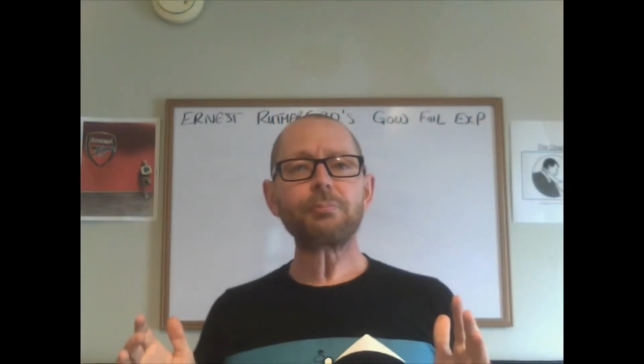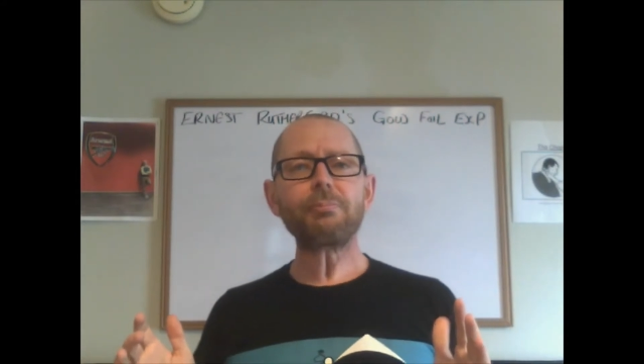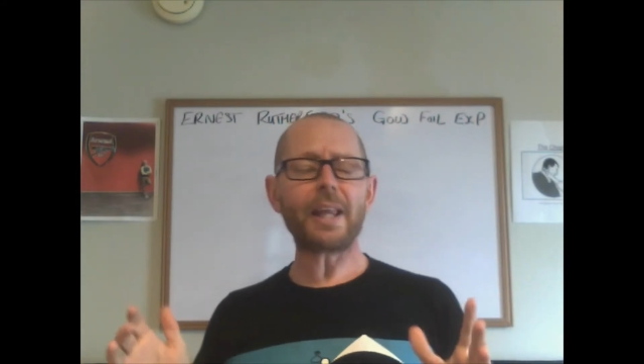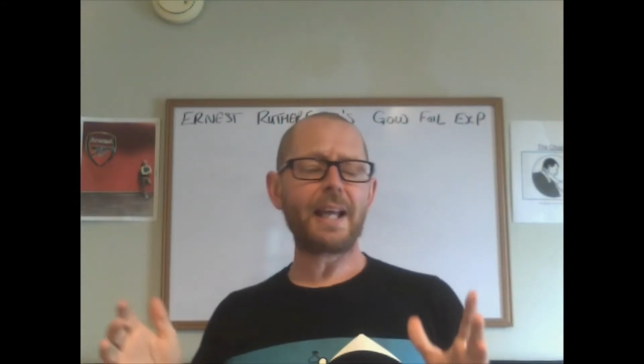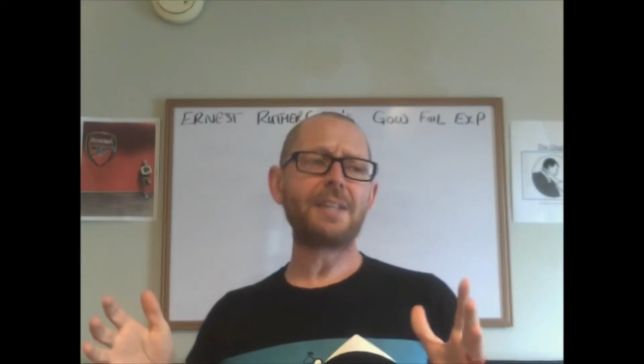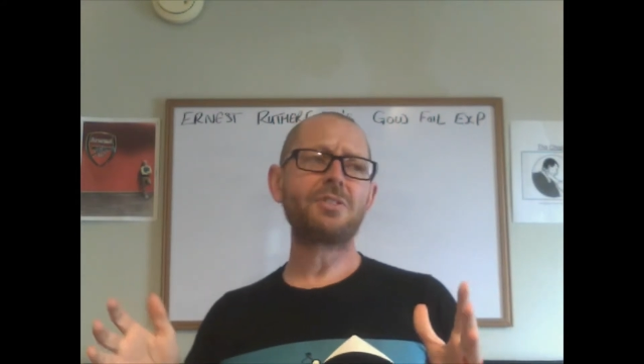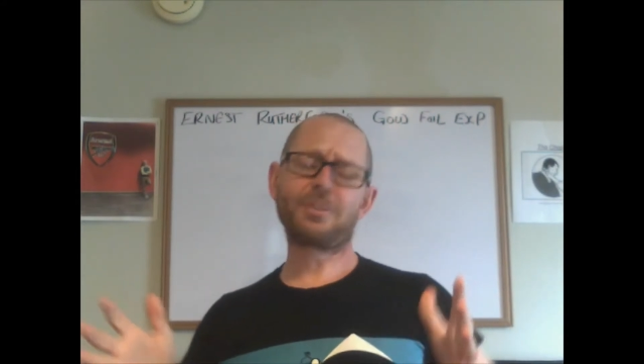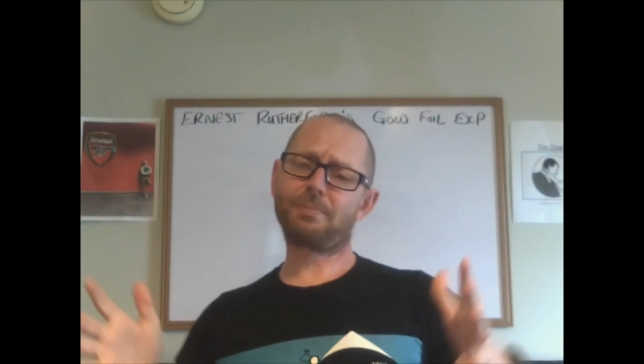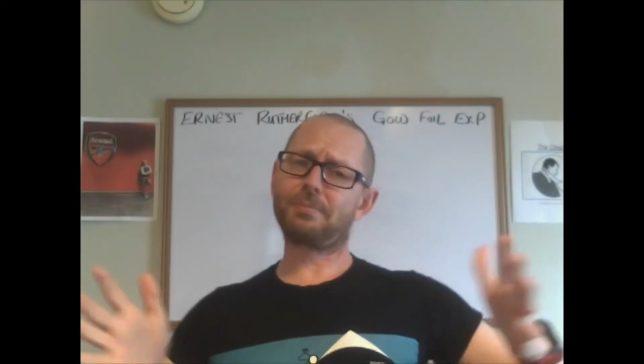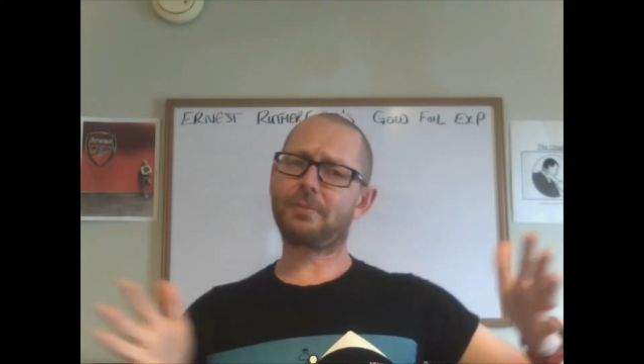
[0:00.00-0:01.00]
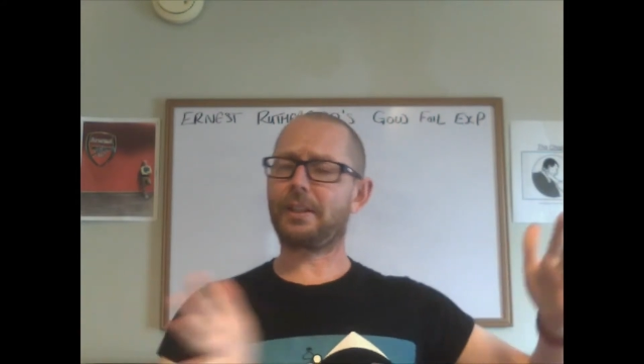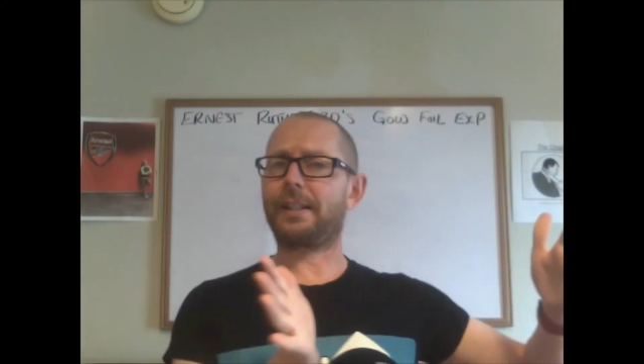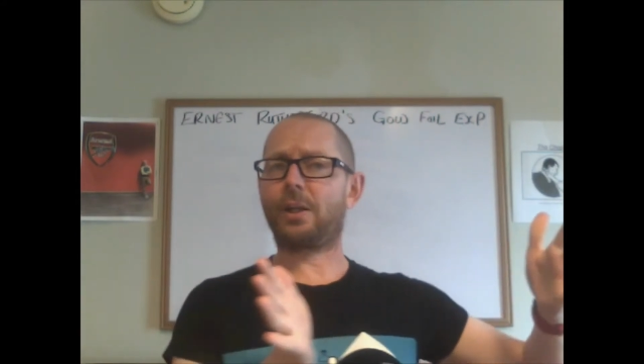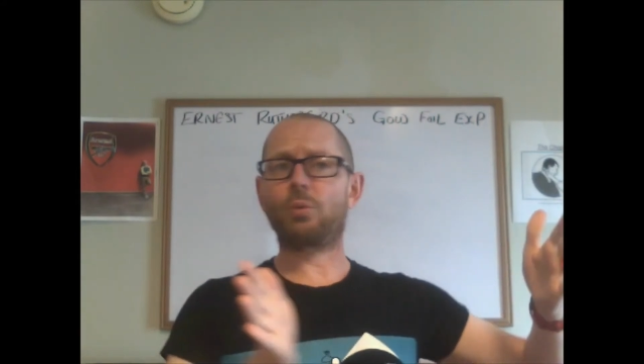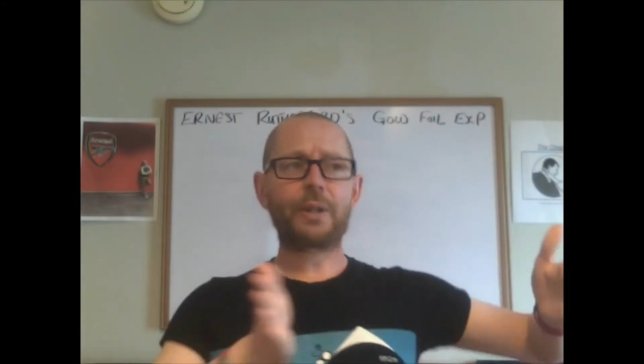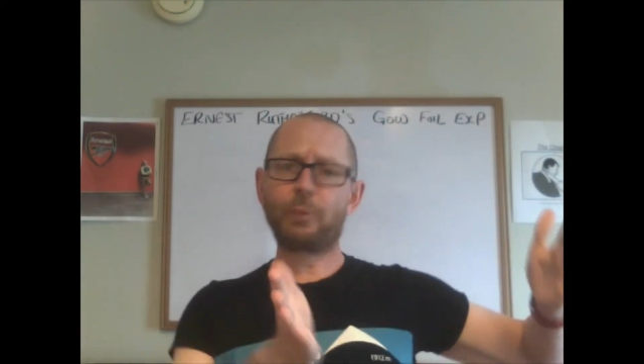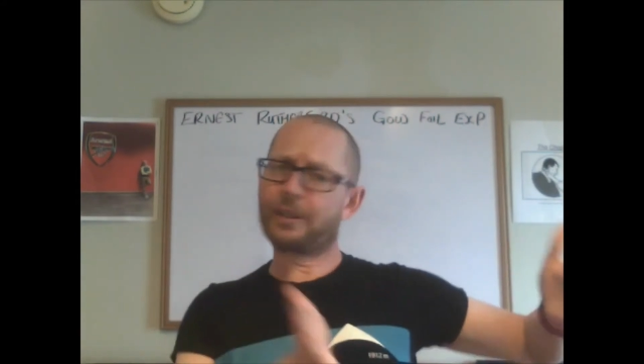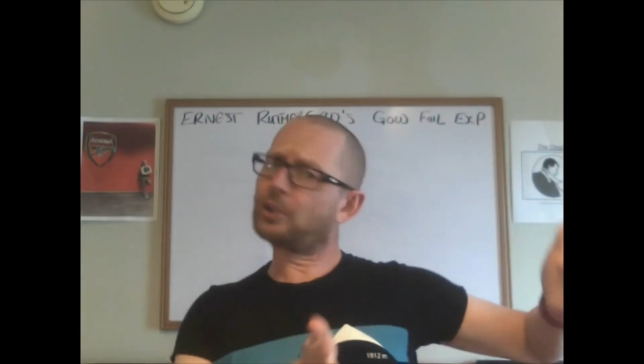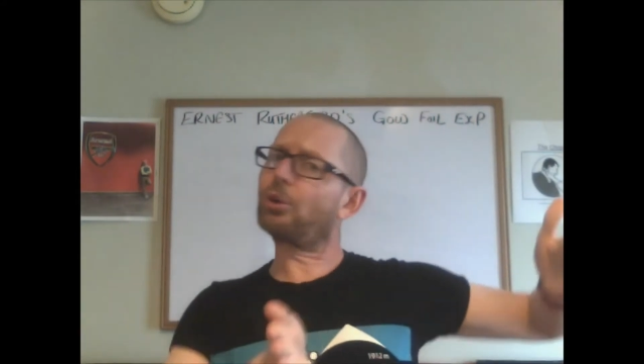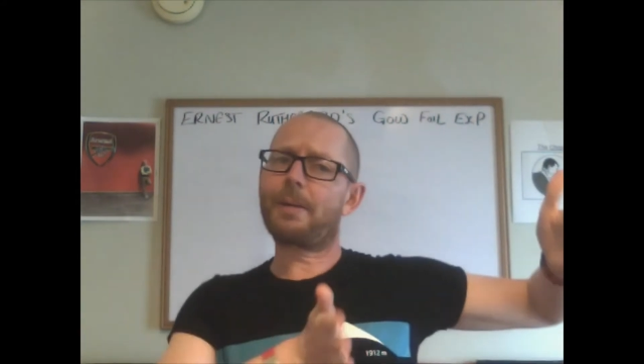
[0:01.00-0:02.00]
and you know, we
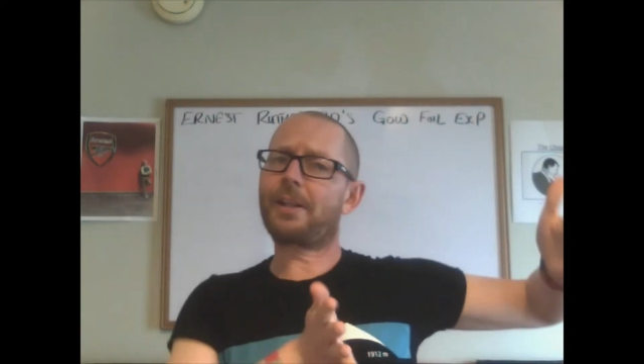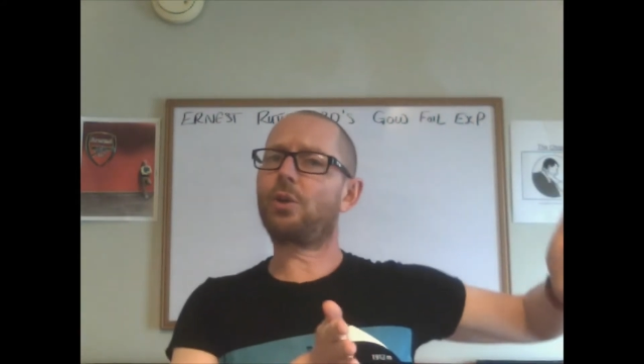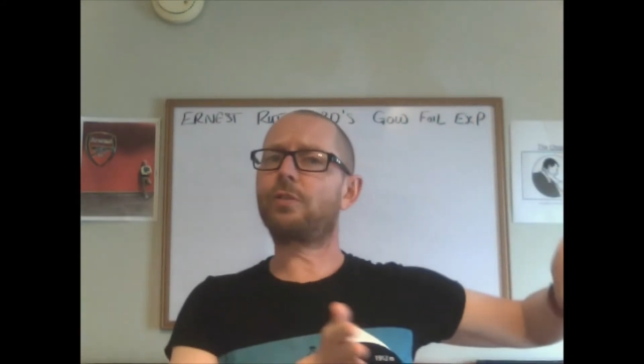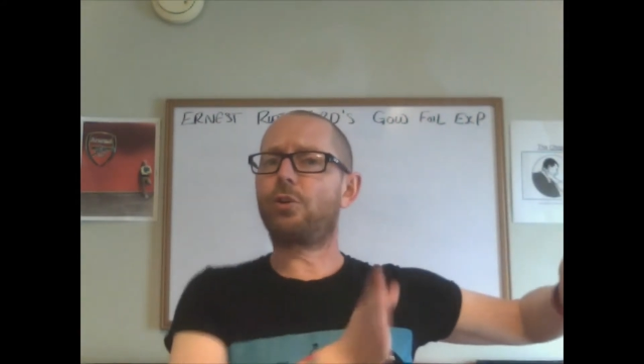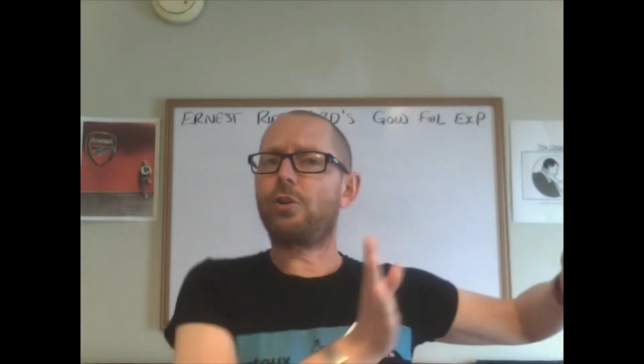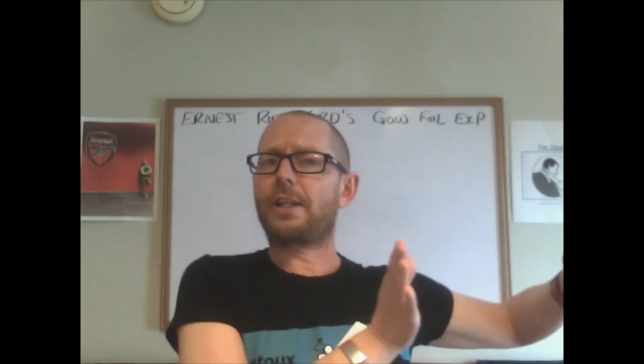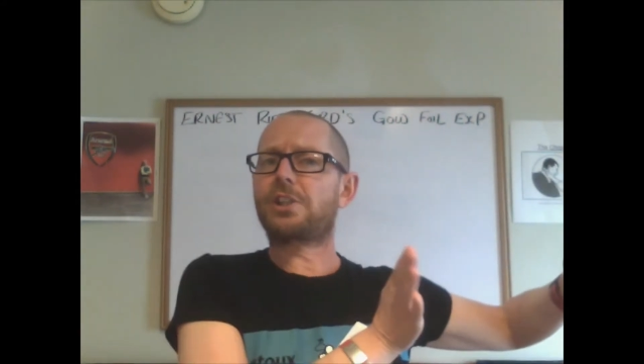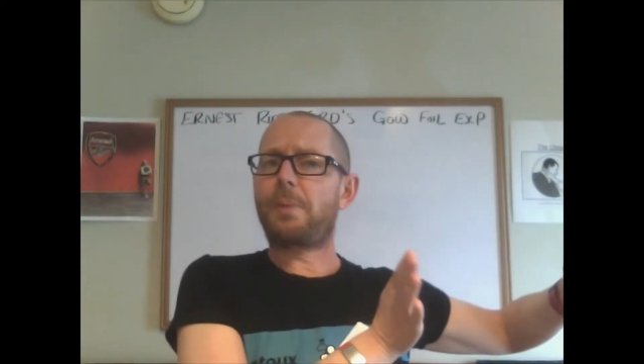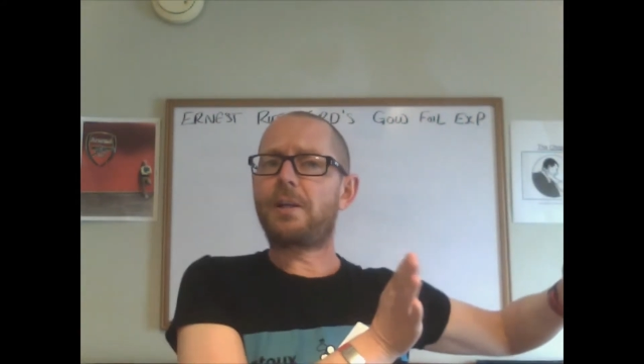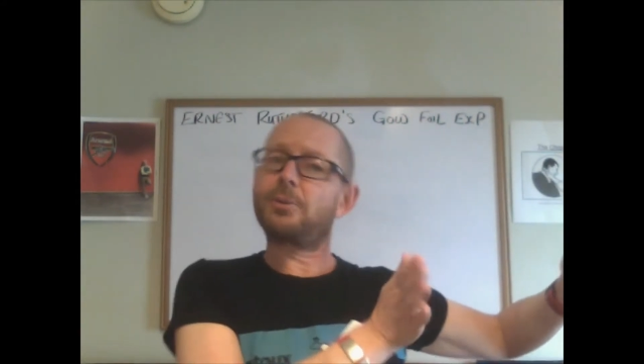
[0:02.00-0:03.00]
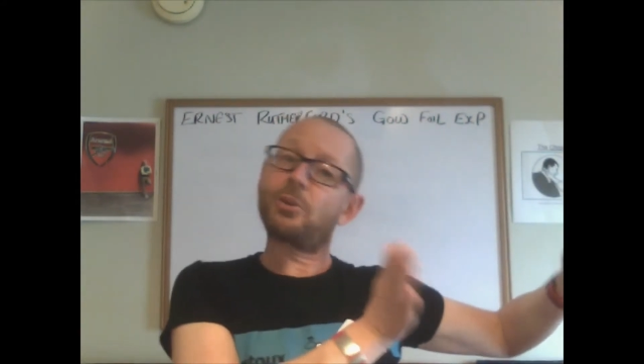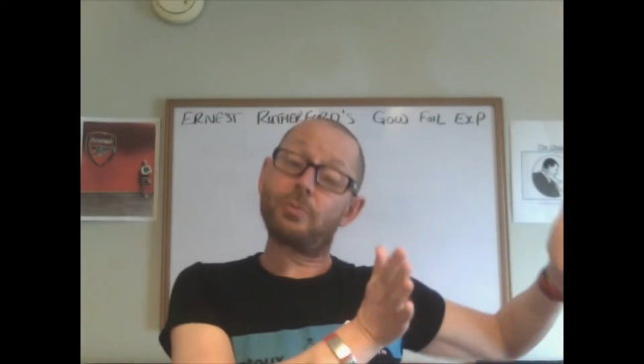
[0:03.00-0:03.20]
talk about the gold foil experiment,